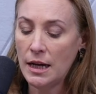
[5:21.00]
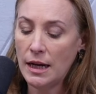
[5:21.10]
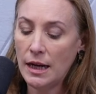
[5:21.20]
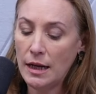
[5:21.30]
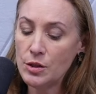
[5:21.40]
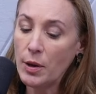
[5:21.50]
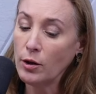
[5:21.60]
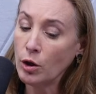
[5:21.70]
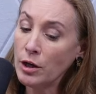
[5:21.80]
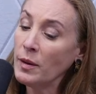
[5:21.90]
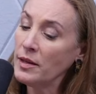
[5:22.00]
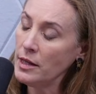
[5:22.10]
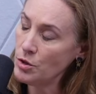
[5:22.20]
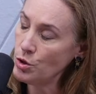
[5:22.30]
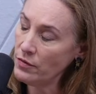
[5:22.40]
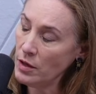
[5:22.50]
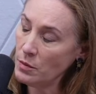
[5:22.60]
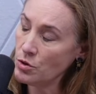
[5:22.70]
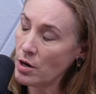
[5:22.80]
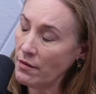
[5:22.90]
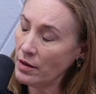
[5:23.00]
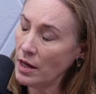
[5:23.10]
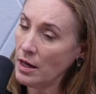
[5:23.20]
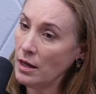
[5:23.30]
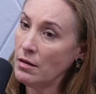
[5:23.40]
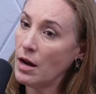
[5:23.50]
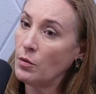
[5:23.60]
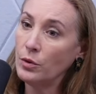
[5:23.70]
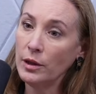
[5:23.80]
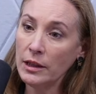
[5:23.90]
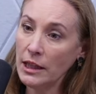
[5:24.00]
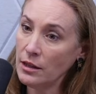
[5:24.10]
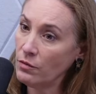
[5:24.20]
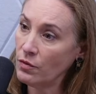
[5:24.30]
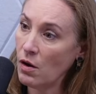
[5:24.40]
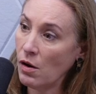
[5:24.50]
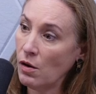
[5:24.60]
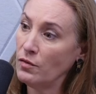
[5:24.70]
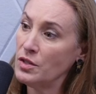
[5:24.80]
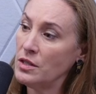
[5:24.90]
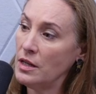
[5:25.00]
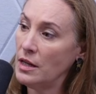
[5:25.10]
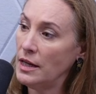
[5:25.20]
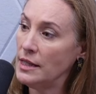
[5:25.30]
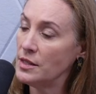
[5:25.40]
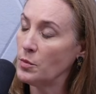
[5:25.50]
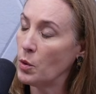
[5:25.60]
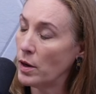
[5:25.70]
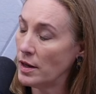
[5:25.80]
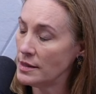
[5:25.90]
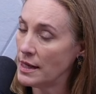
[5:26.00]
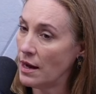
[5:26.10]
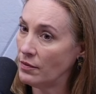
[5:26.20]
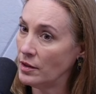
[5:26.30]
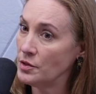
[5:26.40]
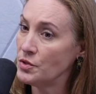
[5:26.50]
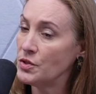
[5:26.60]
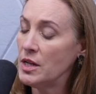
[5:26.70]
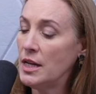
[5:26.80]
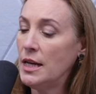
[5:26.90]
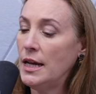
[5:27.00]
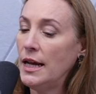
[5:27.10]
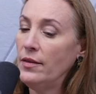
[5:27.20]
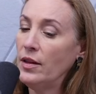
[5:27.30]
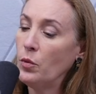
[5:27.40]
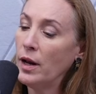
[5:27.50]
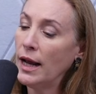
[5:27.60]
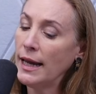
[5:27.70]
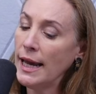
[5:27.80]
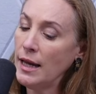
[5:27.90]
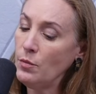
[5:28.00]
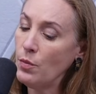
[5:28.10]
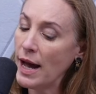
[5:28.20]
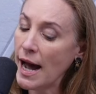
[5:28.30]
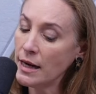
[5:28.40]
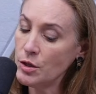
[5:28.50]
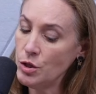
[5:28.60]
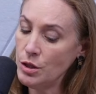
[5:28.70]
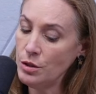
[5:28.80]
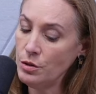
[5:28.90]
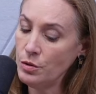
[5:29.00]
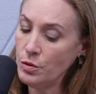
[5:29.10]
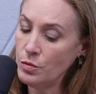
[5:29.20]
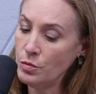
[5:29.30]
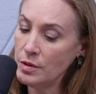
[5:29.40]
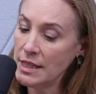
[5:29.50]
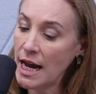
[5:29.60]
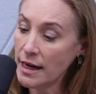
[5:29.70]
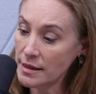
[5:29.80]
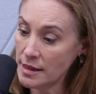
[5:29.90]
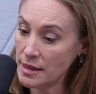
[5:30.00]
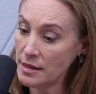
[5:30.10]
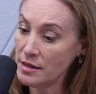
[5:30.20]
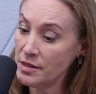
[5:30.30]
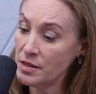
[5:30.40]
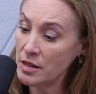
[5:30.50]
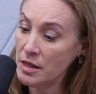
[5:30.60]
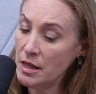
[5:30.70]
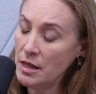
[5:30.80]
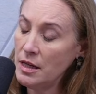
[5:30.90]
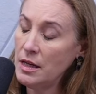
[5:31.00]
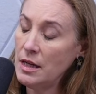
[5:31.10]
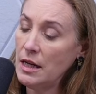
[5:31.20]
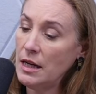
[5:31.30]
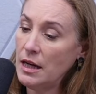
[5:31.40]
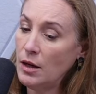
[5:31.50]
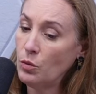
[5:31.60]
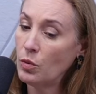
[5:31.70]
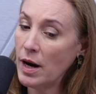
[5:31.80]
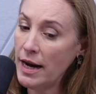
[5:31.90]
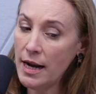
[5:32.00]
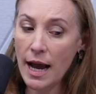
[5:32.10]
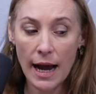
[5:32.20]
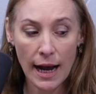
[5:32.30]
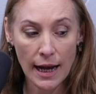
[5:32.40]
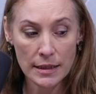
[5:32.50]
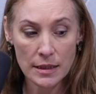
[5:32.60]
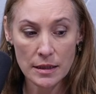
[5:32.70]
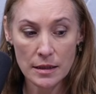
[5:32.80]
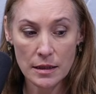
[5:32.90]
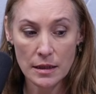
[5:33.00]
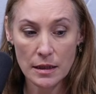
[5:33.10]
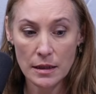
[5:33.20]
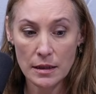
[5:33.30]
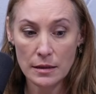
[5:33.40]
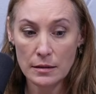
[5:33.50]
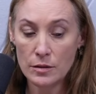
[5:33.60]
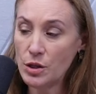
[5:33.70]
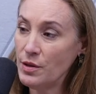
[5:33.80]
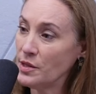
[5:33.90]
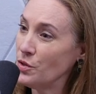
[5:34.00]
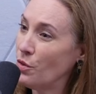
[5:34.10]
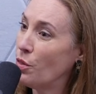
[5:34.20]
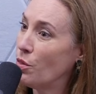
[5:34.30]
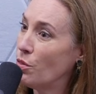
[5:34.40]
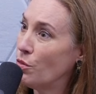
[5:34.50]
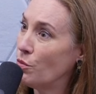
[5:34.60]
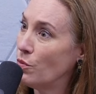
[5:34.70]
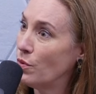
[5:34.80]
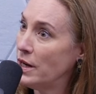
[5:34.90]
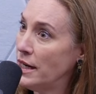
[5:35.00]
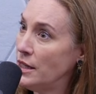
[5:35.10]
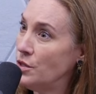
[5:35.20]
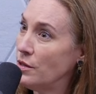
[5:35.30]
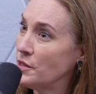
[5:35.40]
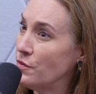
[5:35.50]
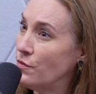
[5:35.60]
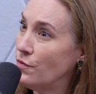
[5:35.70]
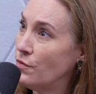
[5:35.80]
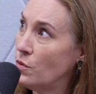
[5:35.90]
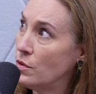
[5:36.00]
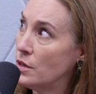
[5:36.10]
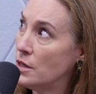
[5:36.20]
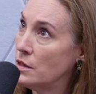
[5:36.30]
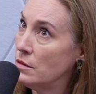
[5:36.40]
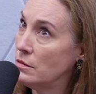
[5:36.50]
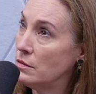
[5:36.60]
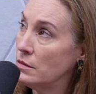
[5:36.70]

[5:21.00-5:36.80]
Uh, so I learned about the issue of human trafficking, got really involved uh, in some awareness efforts. And then when I came back to Texas, uh, right at 2003, 2004